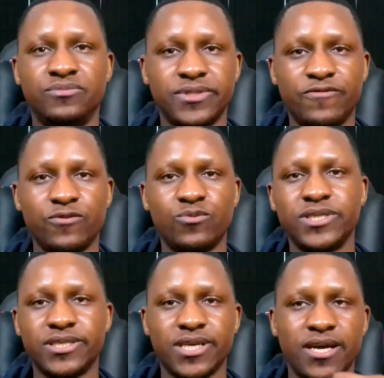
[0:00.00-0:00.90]
Everyone
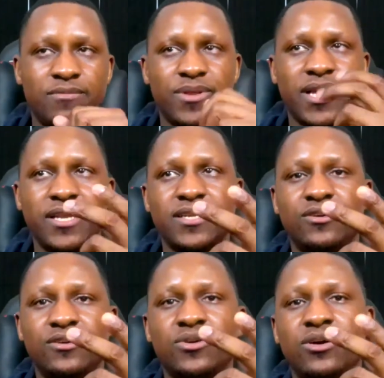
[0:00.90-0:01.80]
is planning
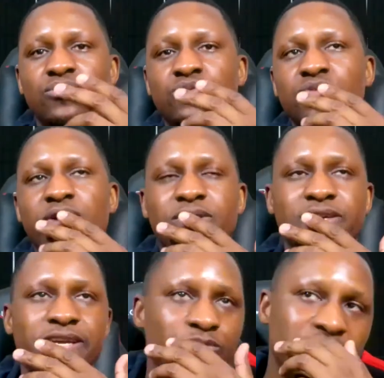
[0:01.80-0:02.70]
out who they want to
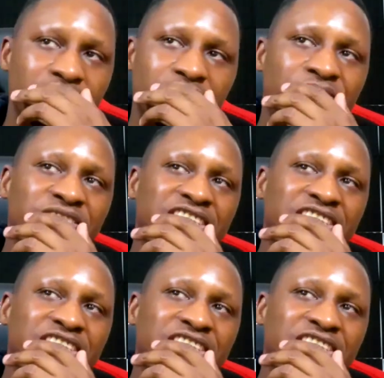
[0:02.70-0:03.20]
get rid of,